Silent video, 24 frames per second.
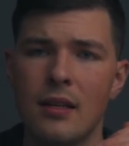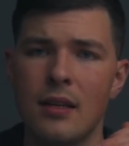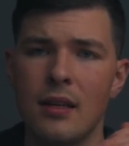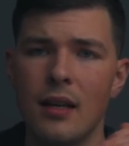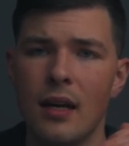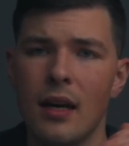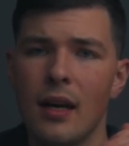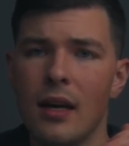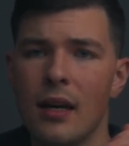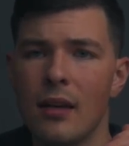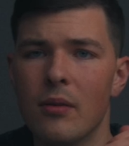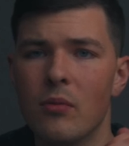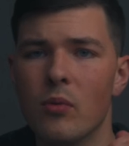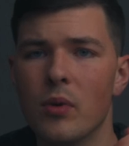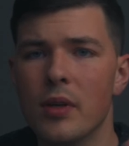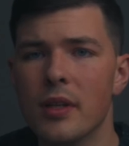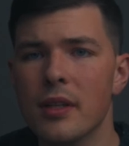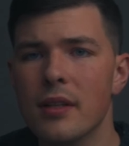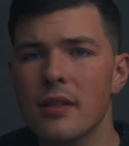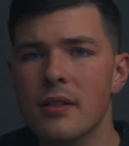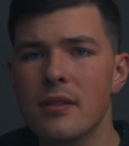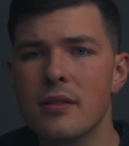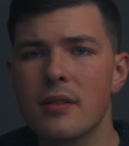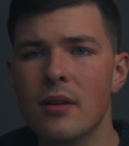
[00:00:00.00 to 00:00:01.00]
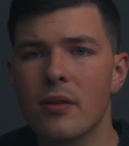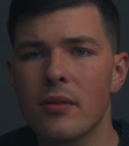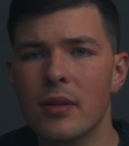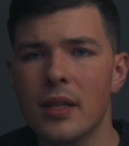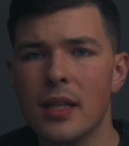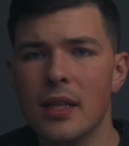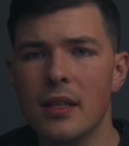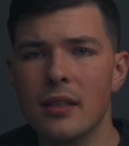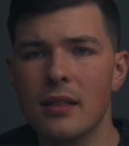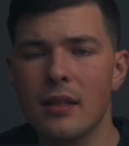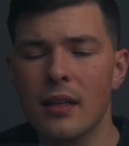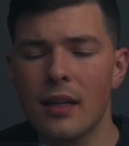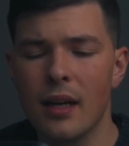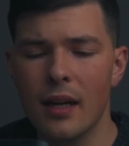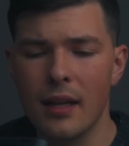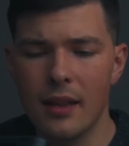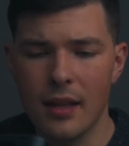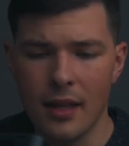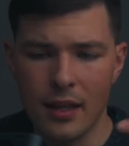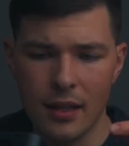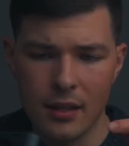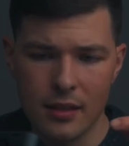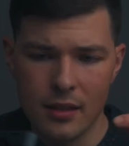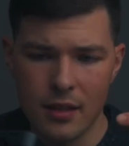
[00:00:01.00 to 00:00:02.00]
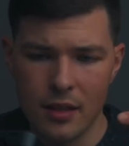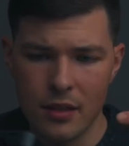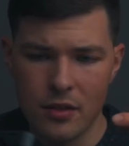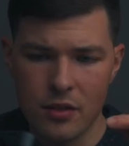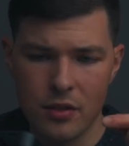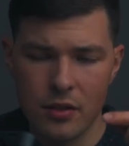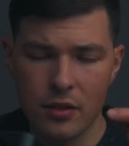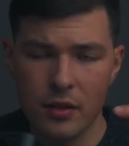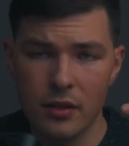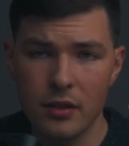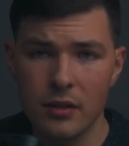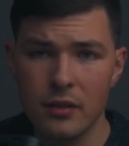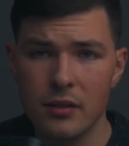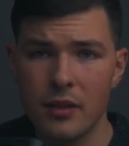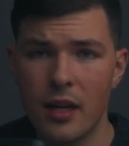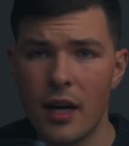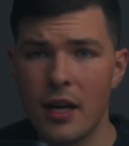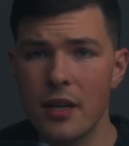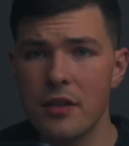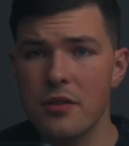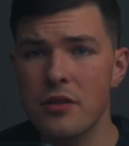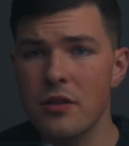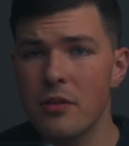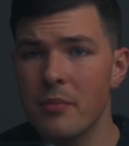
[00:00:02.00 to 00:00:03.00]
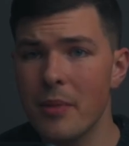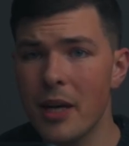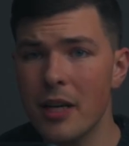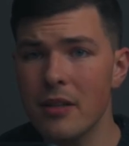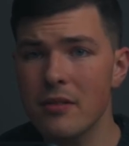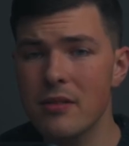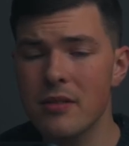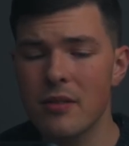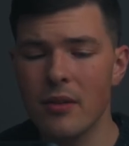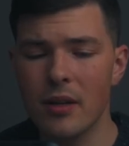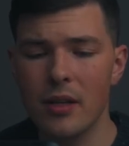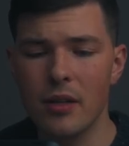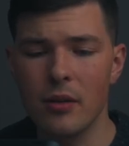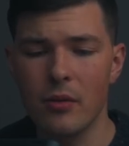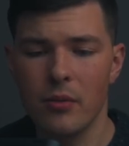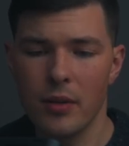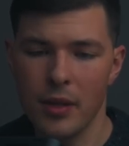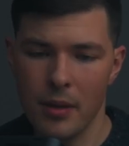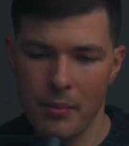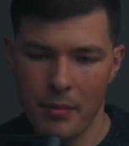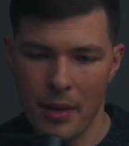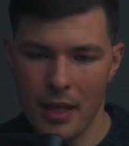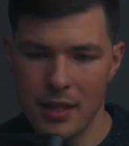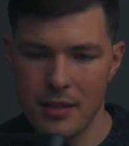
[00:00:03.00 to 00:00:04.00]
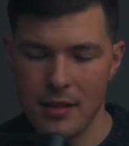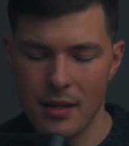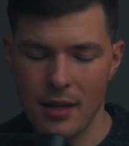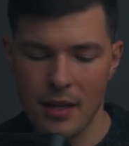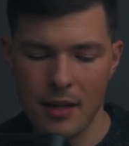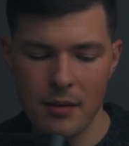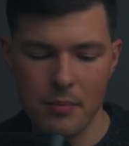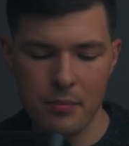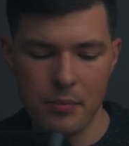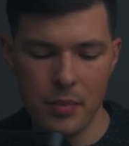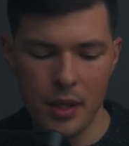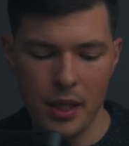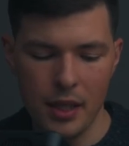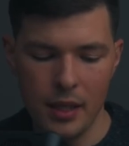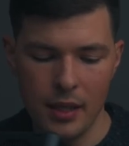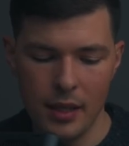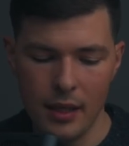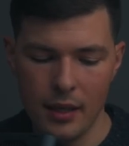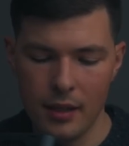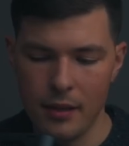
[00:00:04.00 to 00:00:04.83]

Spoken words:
one of the Sony, I think, digital hot shoe mounts, so I don't want to mess it up. But